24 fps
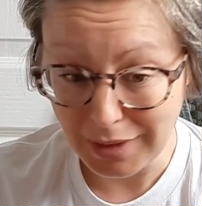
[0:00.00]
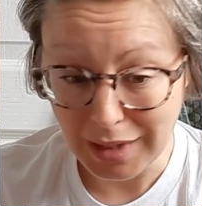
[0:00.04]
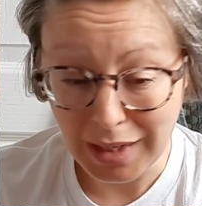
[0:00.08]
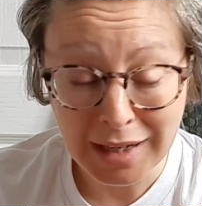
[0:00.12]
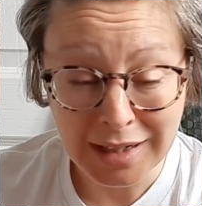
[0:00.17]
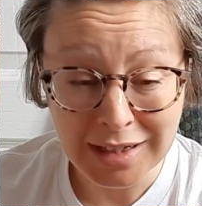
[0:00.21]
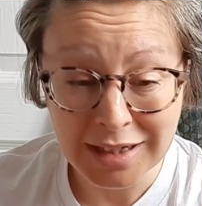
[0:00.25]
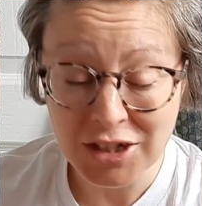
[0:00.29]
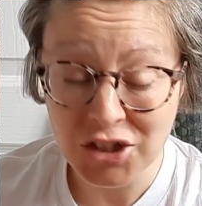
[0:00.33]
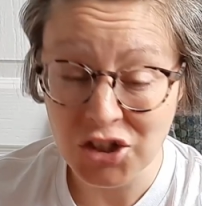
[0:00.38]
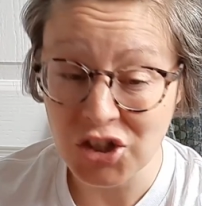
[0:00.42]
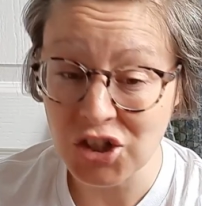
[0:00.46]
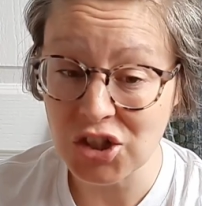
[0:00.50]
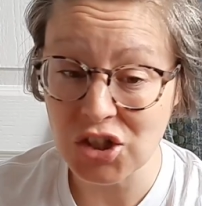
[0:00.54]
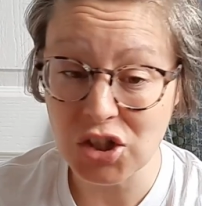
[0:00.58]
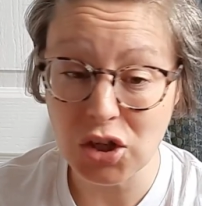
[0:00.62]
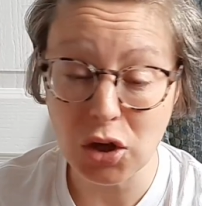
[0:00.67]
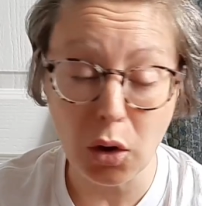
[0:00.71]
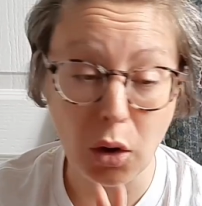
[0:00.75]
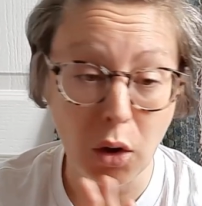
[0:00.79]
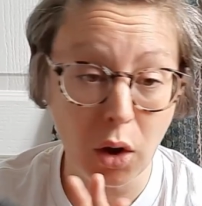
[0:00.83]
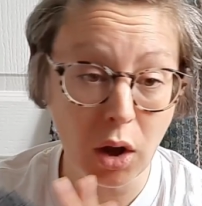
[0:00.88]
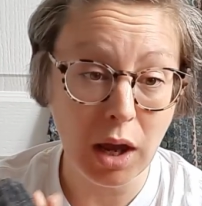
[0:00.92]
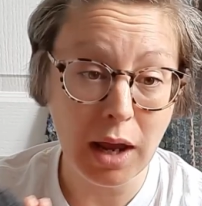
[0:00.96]
And it just,
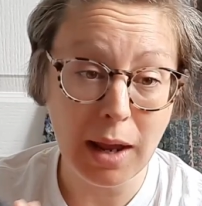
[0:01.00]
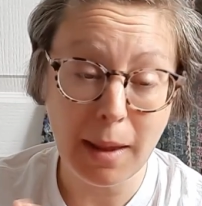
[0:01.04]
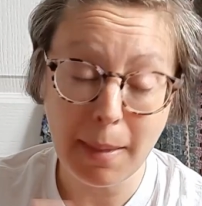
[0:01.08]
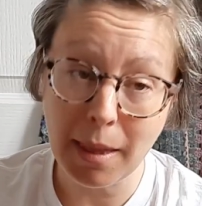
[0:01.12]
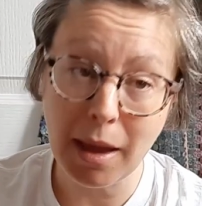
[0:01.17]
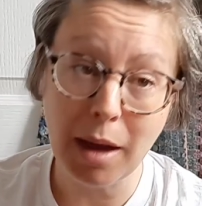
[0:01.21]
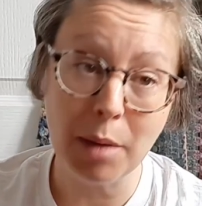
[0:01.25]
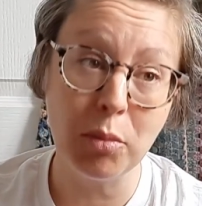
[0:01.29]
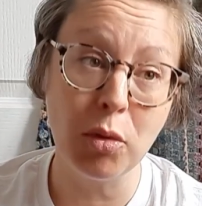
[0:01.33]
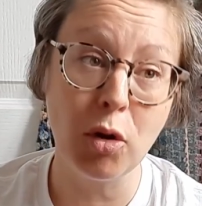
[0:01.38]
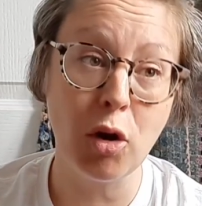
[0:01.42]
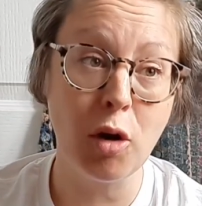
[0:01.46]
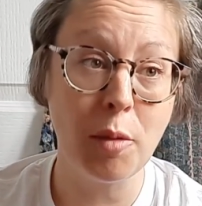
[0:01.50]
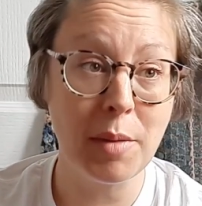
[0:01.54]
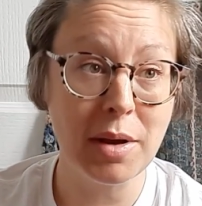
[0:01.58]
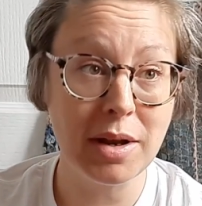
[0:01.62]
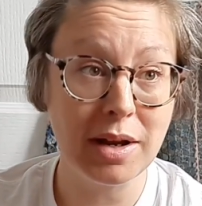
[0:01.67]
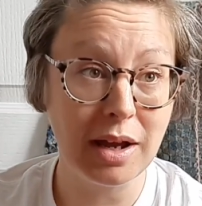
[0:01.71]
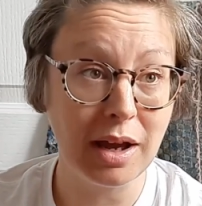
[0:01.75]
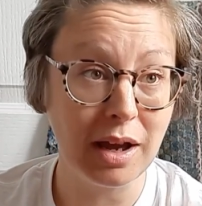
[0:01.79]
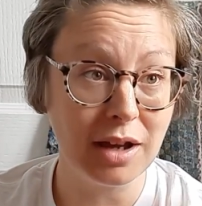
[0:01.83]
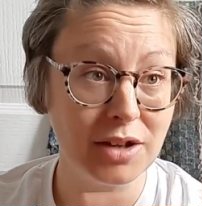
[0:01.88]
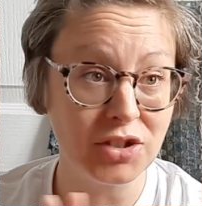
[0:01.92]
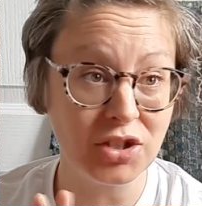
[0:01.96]
in that
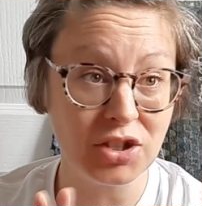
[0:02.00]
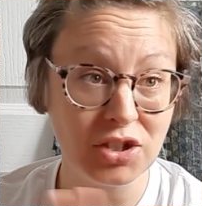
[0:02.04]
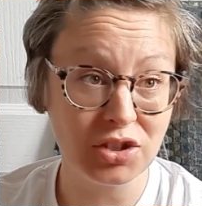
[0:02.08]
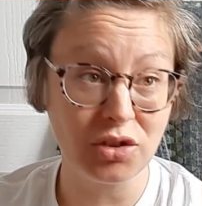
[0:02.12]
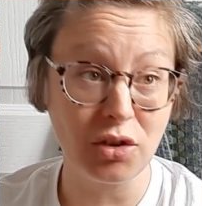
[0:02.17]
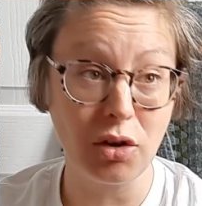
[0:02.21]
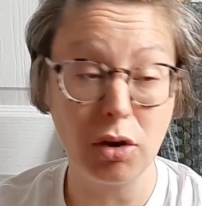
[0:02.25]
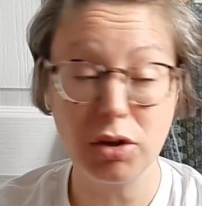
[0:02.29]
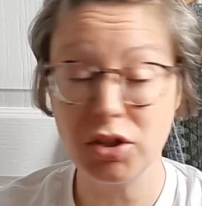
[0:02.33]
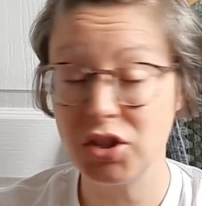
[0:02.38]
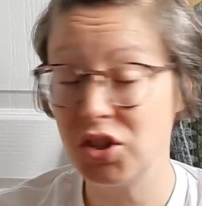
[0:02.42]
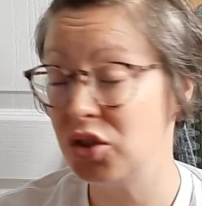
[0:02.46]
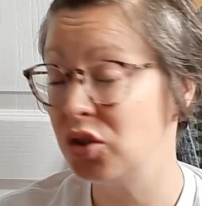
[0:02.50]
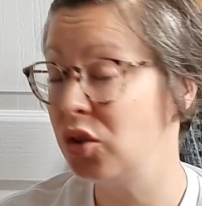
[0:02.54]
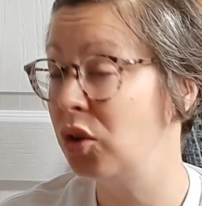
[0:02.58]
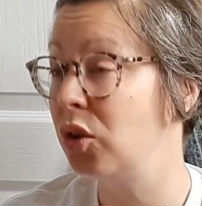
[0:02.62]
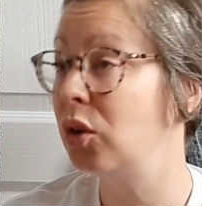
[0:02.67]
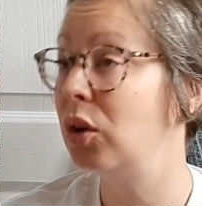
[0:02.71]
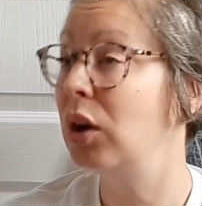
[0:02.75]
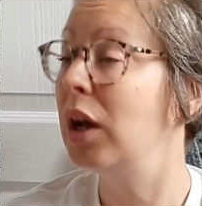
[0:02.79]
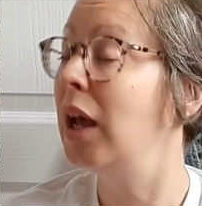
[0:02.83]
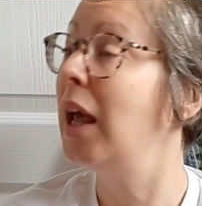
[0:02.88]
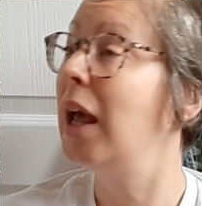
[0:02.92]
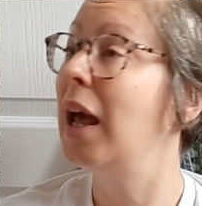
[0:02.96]
moment, I just thought, you
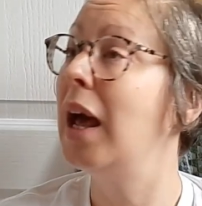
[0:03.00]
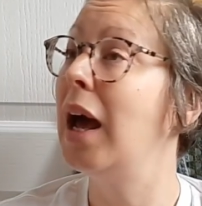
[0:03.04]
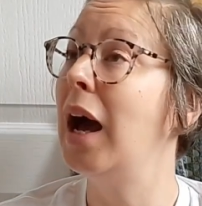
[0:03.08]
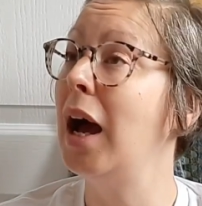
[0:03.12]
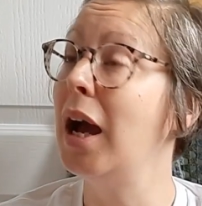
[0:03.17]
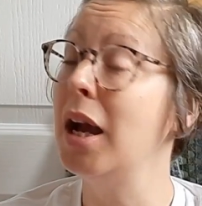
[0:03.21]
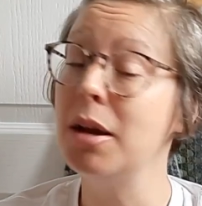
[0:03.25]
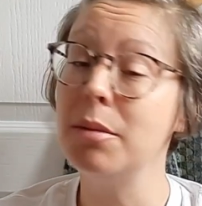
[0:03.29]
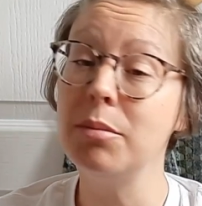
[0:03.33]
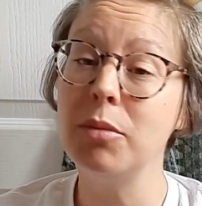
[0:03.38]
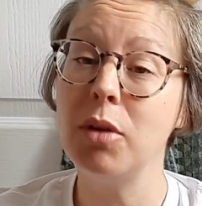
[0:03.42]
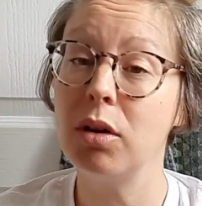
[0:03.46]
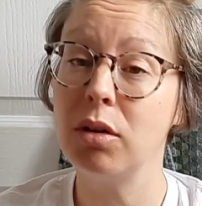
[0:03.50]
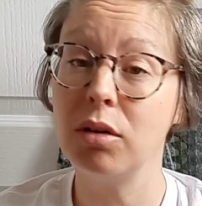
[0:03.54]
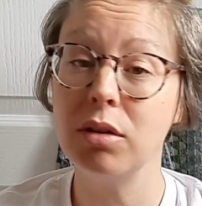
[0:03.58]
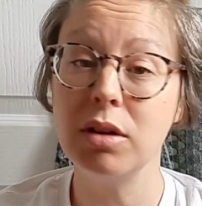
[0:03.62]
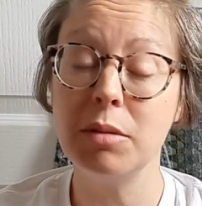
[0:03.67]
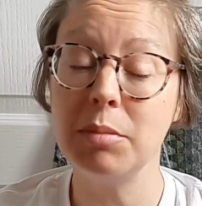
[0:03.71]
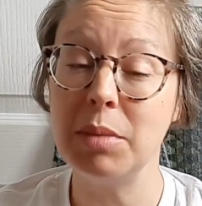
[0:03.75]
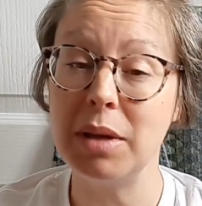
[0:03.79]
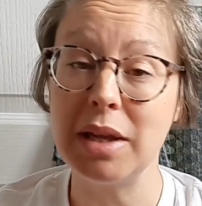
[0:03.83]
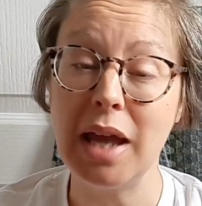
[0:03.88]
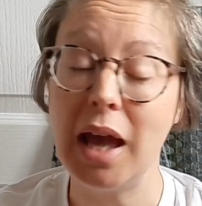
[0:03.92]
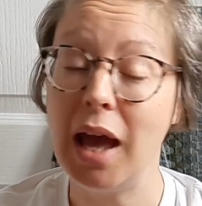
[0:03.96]
know, I am not going
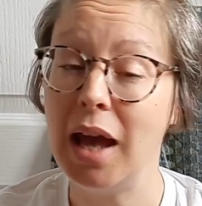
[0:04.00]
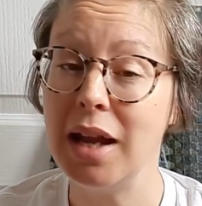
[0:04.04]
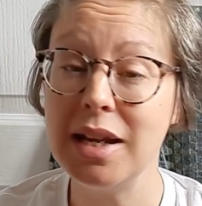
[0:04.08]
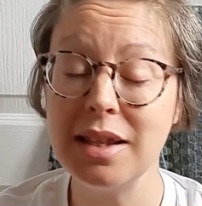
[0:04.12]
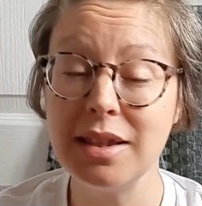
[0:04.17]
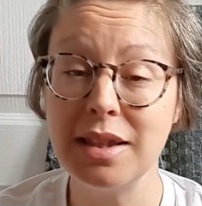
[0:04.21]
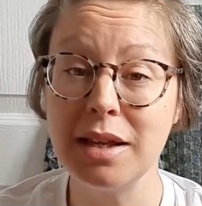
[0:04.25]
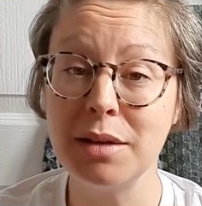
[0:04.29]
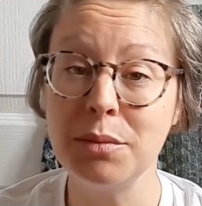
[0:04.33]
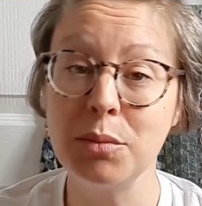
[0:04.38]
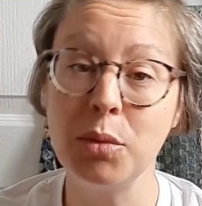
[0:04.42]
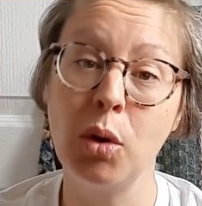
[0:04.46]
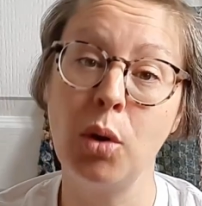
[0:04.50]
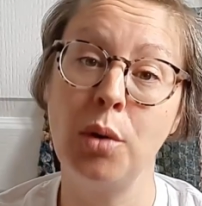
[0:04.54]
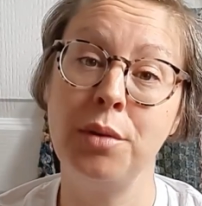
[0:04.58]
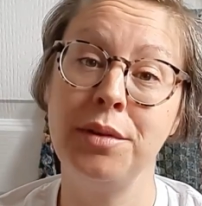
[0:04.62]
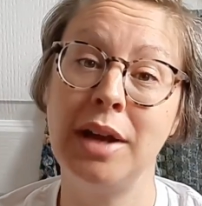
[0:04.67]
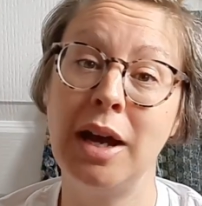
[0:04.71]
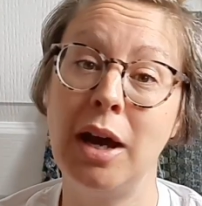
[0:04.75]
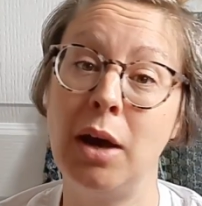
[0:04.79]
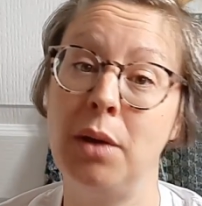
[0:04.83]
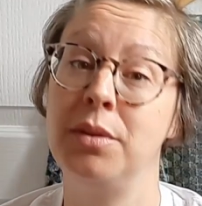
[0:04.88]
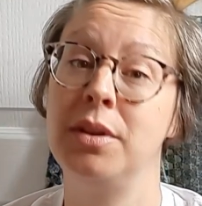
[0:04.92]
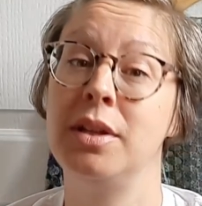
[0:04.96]
to be anything more
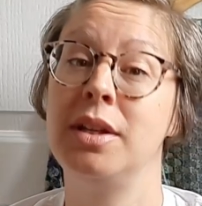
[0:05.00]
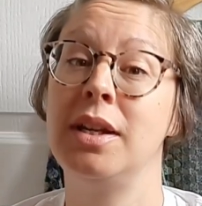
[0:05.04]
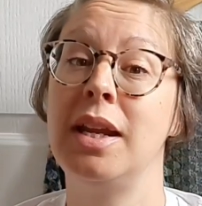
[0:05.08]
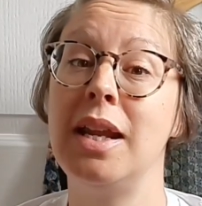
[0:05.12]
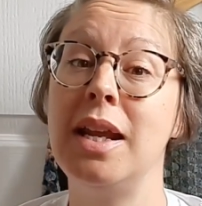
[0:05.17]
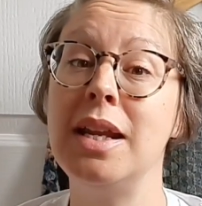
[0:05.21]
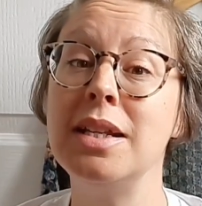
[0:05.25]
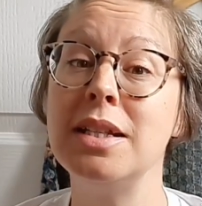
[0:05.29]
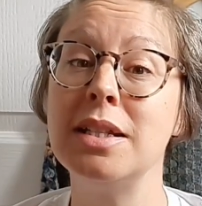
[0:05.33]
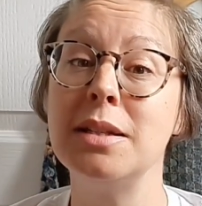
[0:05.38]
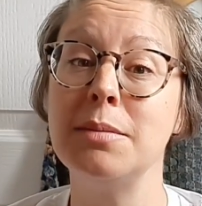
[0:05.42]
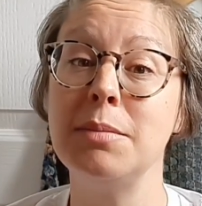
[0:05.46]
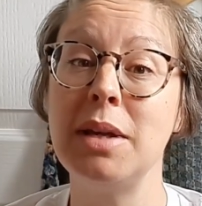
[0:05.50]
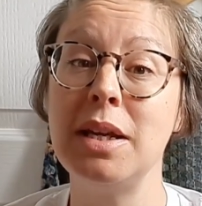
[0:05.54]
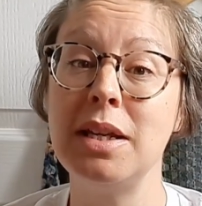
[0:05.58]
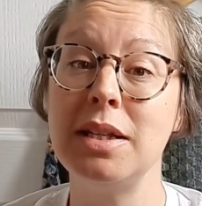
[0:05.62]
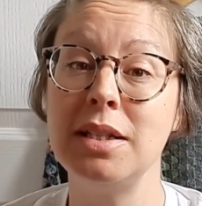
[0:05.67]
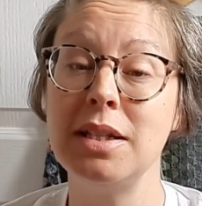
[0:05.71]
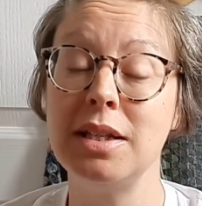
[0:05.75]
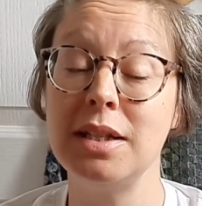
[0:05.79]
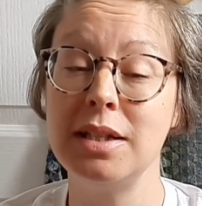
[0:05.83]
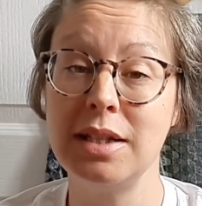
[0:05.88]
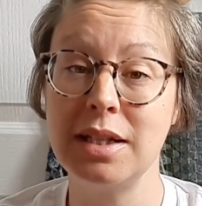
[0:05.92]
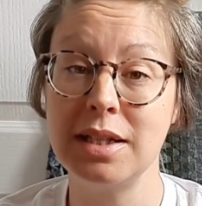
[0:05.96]
now than an
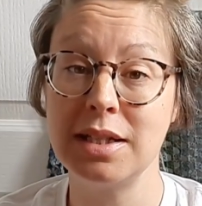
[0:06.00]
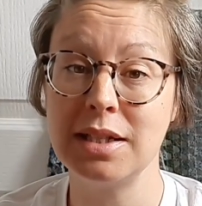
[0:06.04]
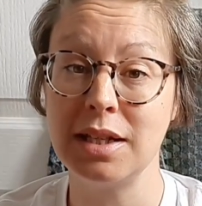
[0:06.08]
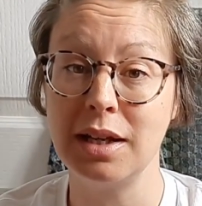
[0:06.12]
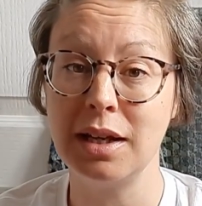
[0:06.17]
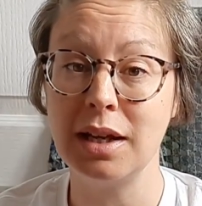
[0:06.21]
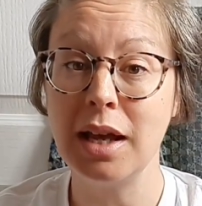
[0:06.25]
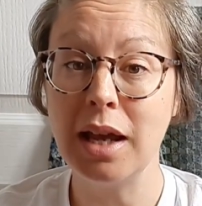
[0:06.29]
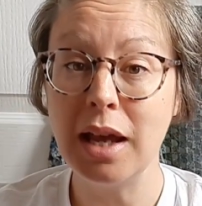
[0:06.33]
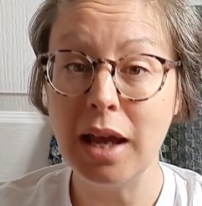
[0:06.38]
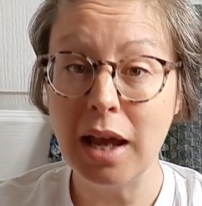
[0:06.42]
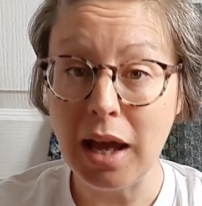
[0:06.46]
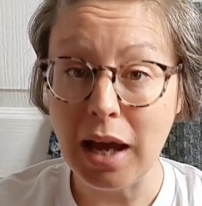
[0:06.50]
intermediate knitter.